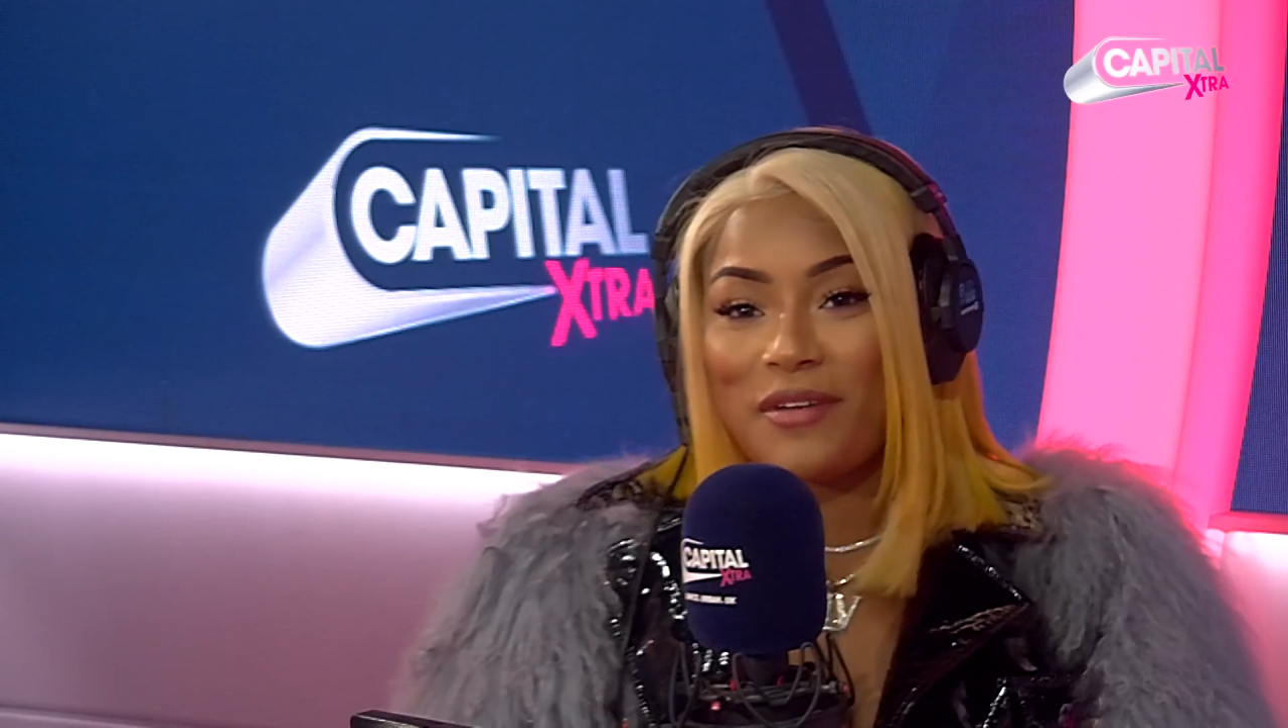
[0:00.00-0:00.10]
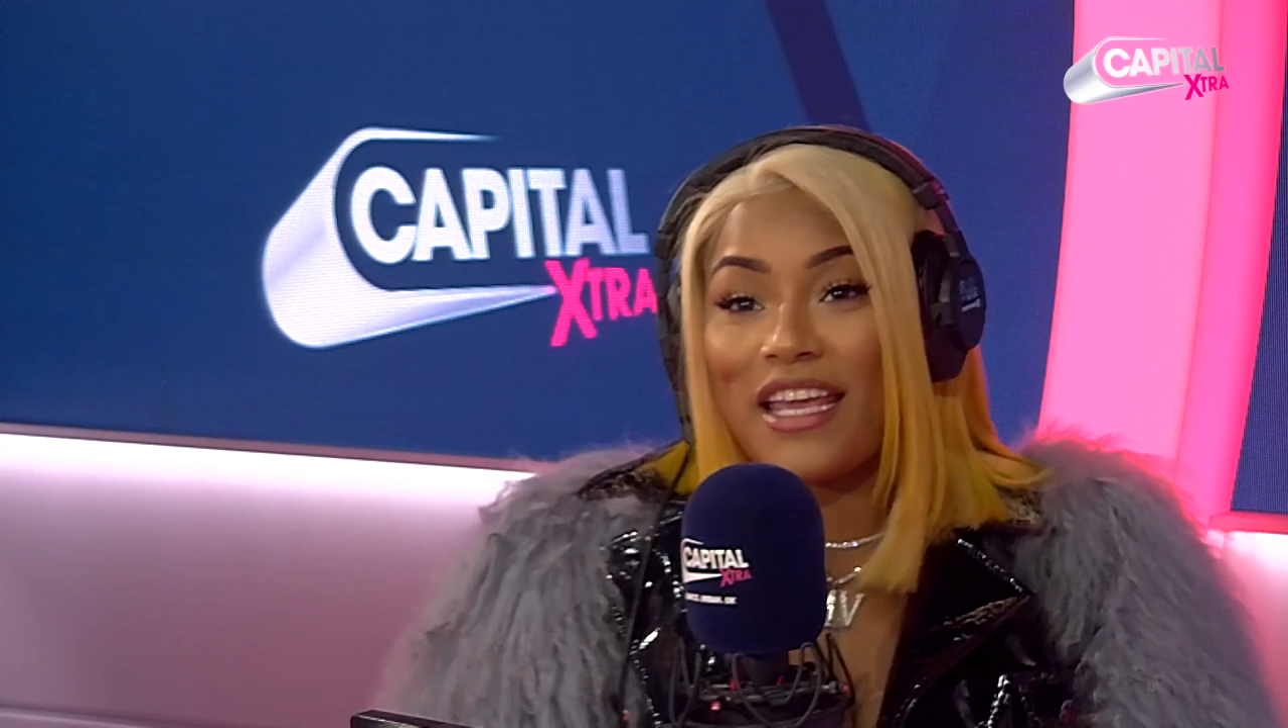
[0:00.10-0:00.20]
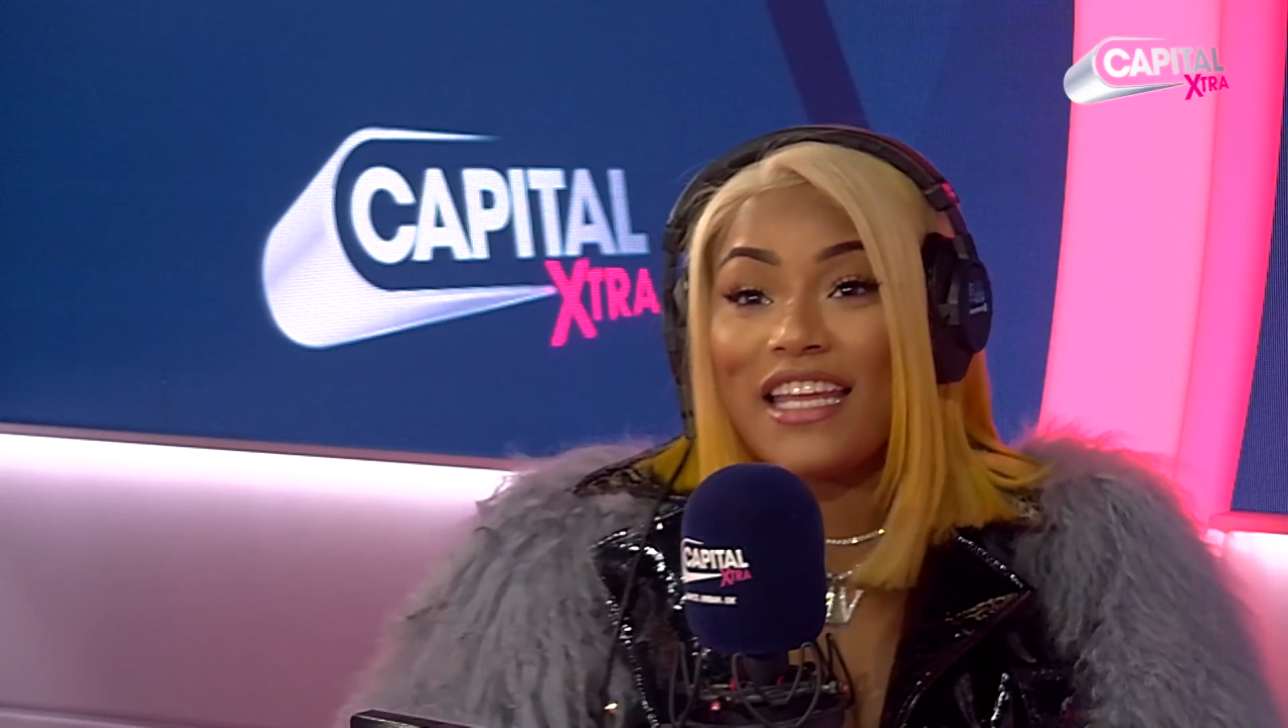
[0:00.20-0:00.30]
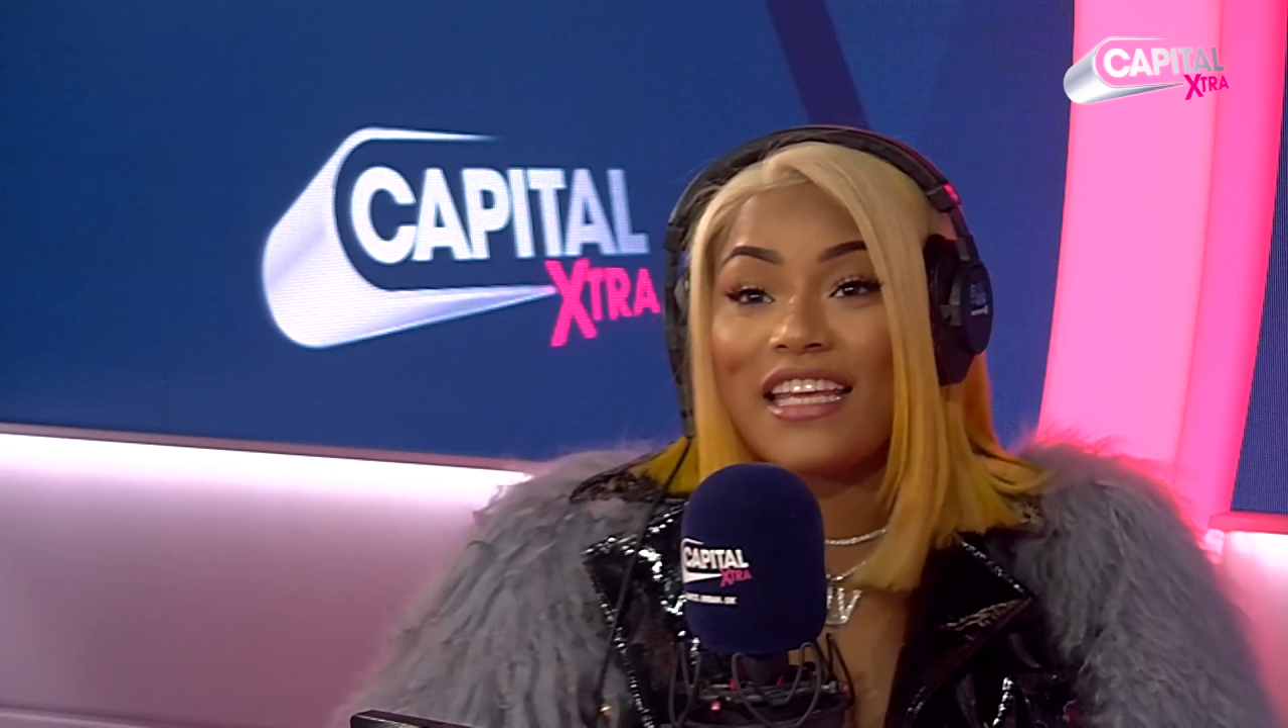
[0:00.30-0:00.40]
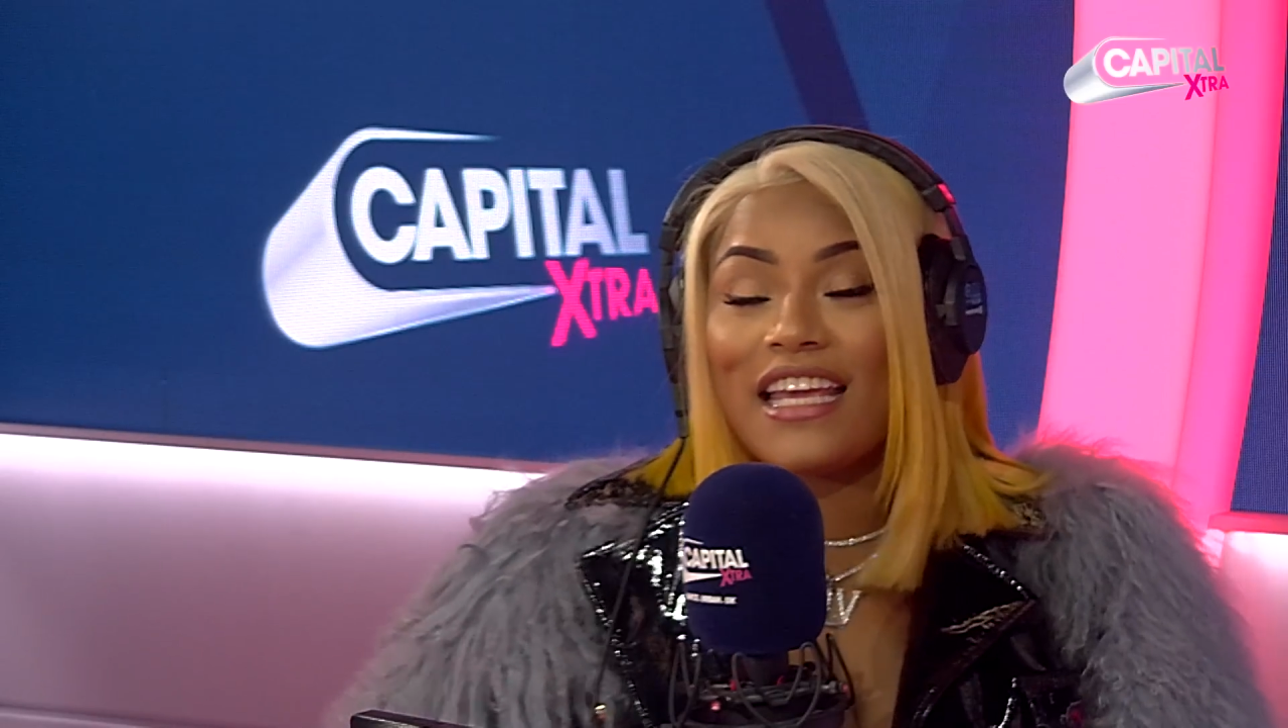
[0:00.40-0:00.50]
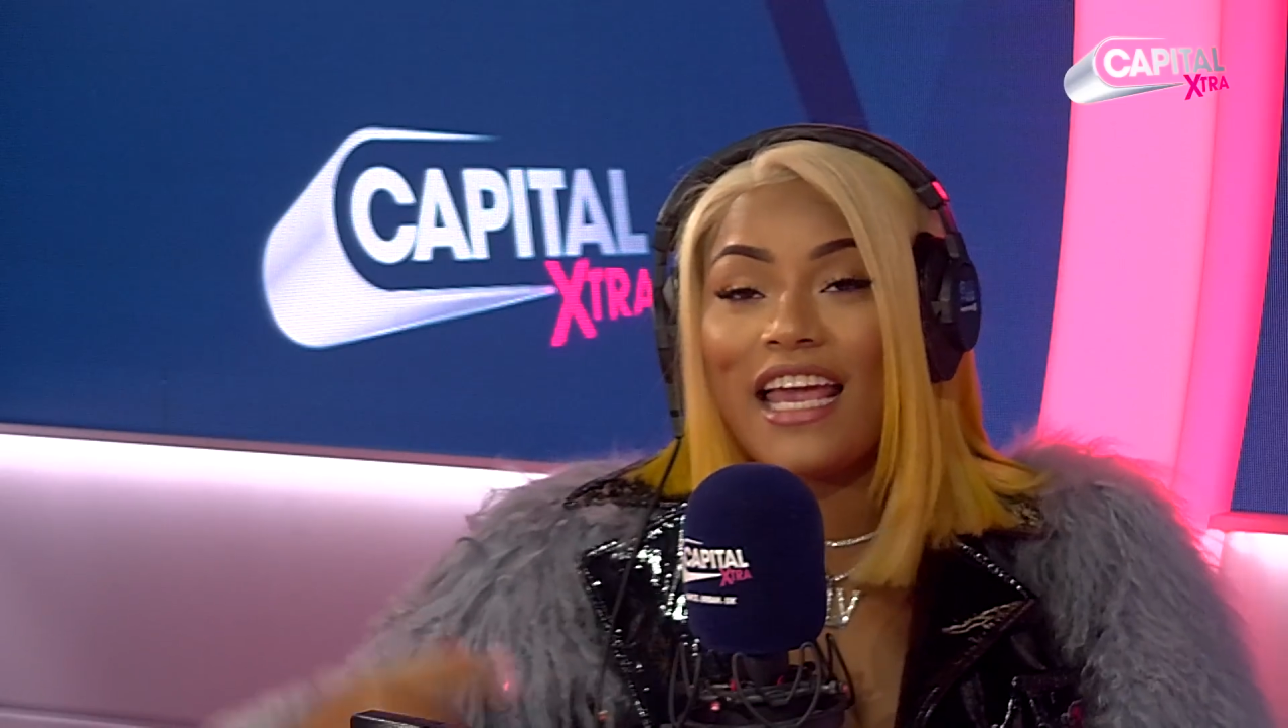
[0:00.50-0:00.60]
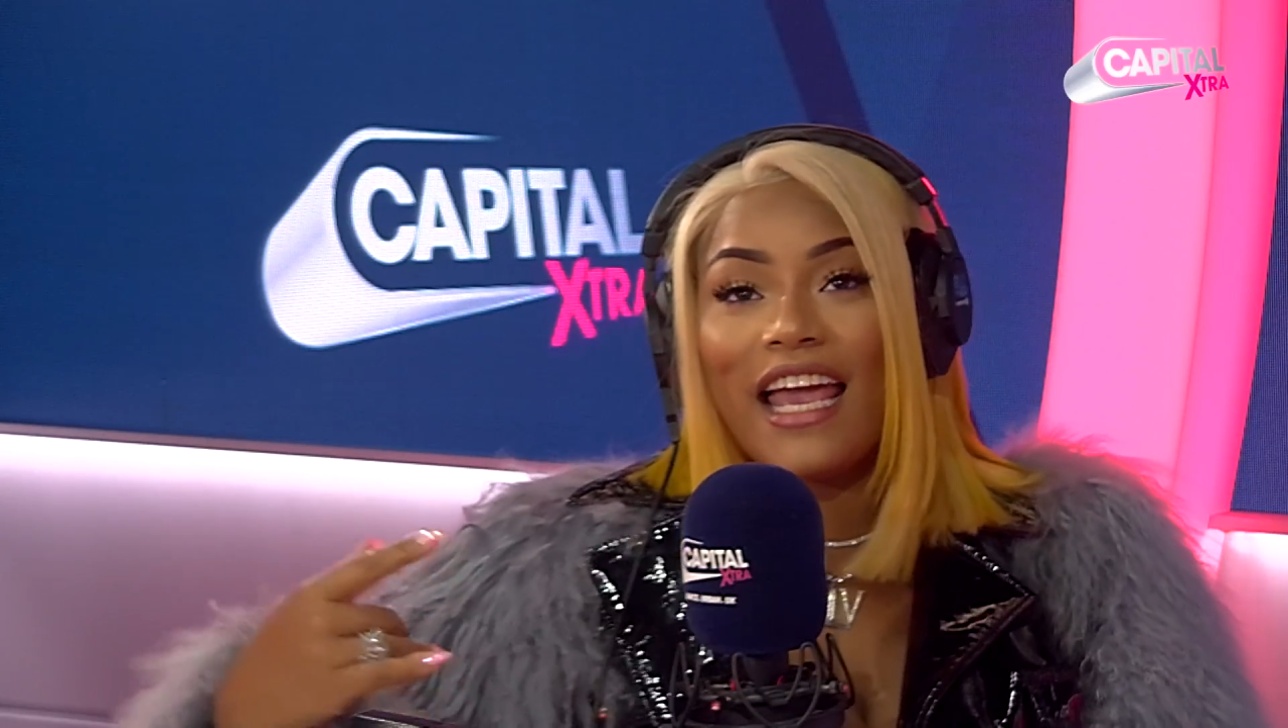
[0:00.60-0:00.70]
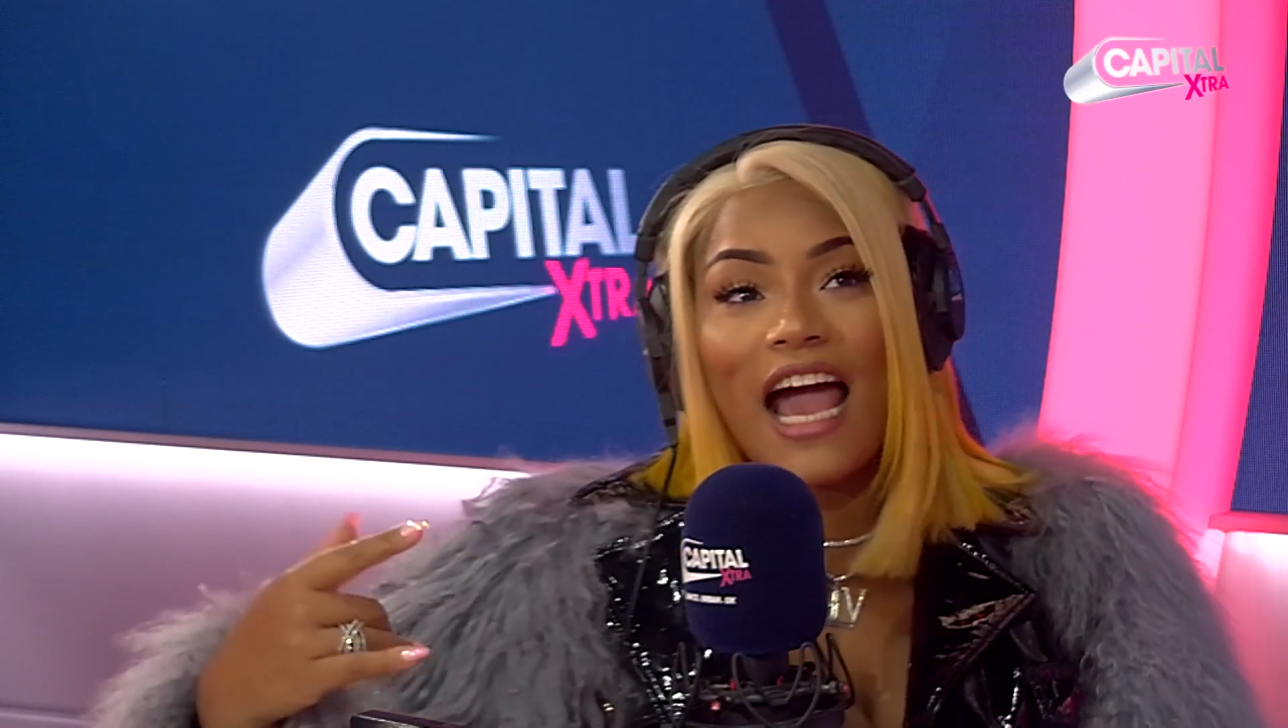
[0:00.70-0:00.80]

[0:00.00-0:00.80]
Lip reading: But he